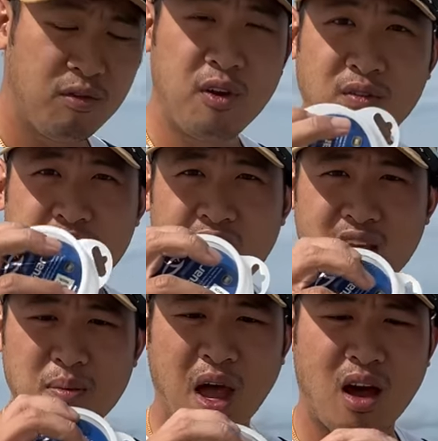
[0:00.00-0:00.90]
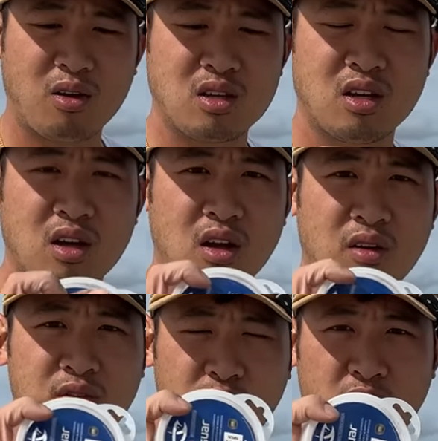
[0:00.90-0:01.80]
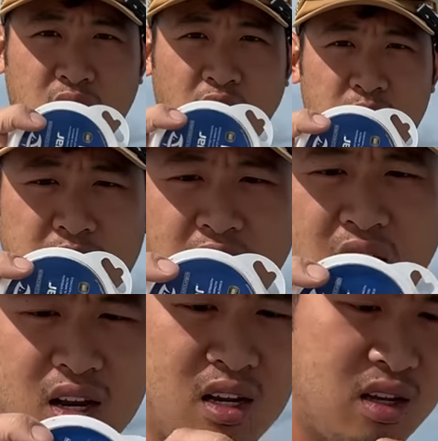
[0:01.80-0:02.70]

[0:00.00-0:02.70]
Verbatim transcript: 15 pound fluorocarbon line.